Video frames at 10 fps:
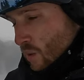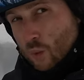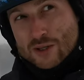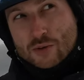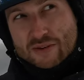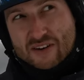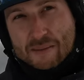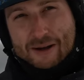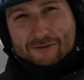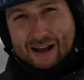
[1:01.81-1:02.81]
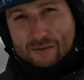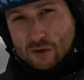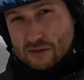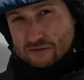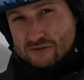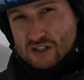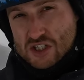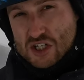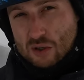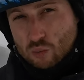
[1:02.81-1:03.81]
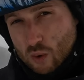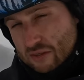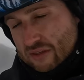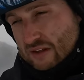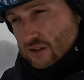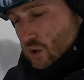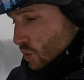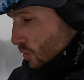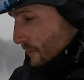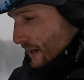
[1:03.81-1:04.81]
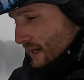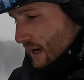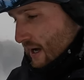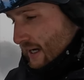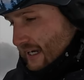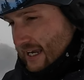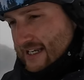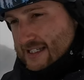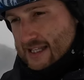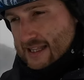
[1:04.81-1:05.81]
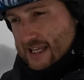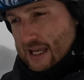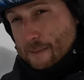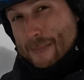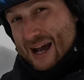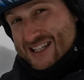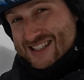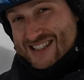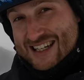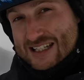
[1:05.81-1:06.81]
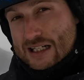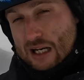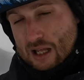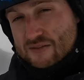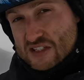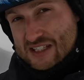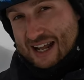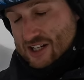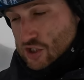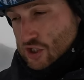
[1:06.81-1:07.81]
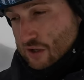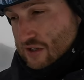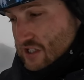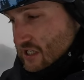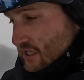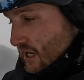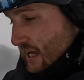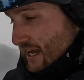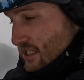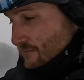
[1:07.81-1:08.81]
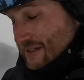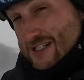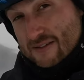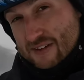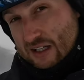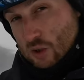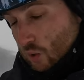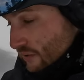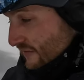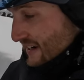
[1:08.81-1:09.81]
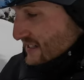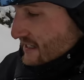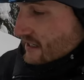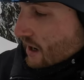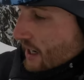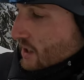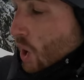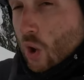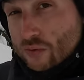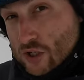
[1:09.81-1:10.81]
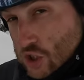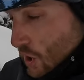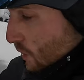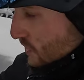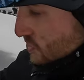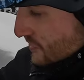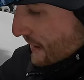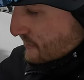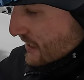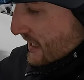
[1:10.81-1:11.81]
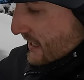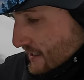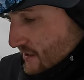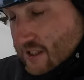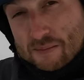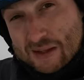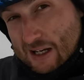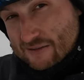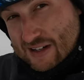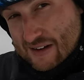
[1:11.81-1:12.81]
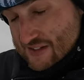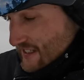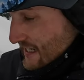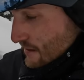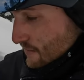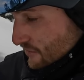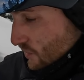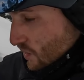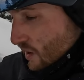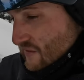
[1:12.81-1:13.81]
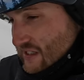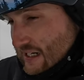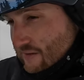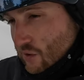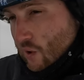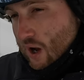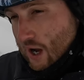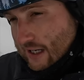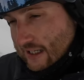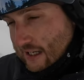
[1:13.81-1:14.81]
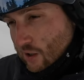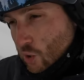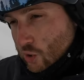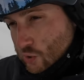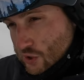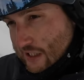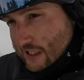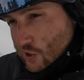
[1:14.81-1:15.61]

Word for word: Once we flip it around on the front side, one thing that caught my eye is the patented glove stash. So this is a specific North Face design on the shoulder straps. It's something I've never seen before. Obviously, if you're hiking or you're ski